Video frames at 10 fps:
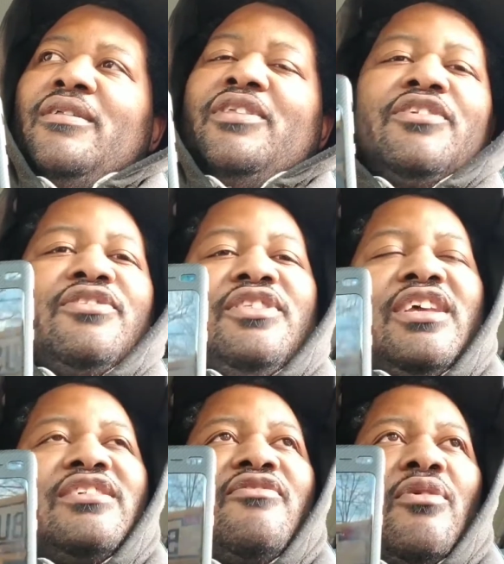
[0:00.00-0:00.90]

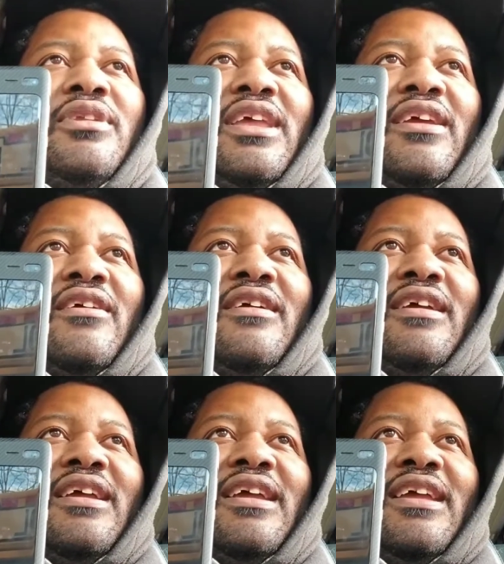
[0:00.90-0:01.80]
This phone here
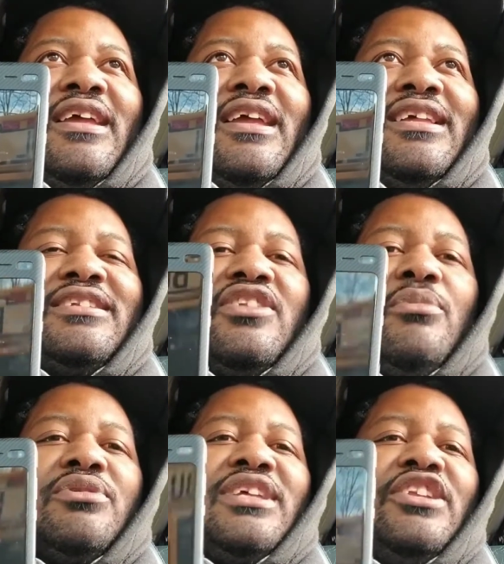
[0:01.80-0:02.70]
is still the
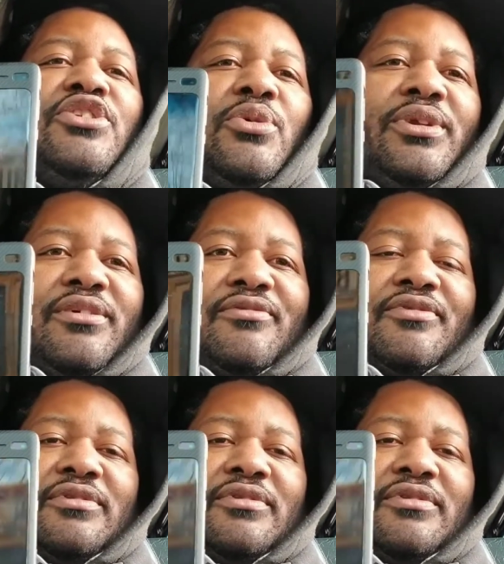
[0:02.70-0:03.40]
most intuitive.